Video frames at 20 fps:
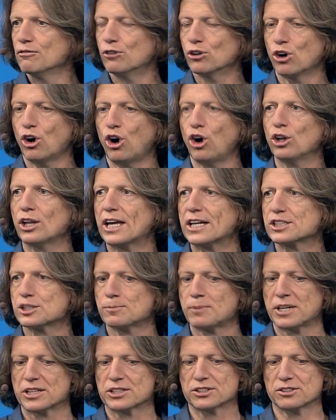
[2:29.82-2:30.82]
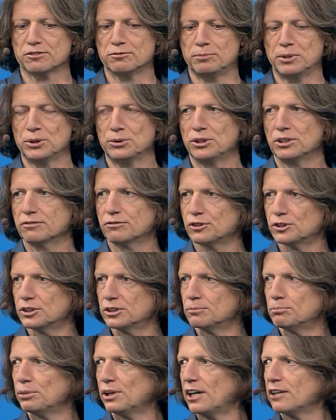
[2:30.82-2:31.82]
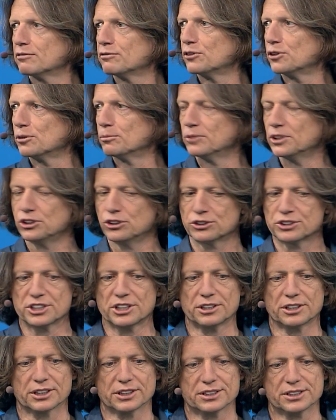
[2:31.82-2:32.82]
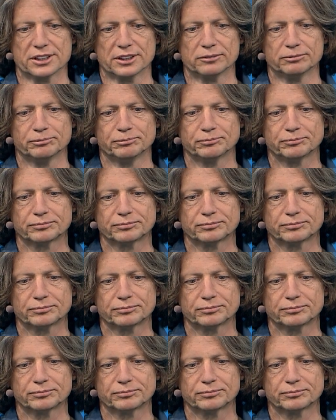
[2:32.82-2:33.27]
for all aspects of building for the platform that you're targeting.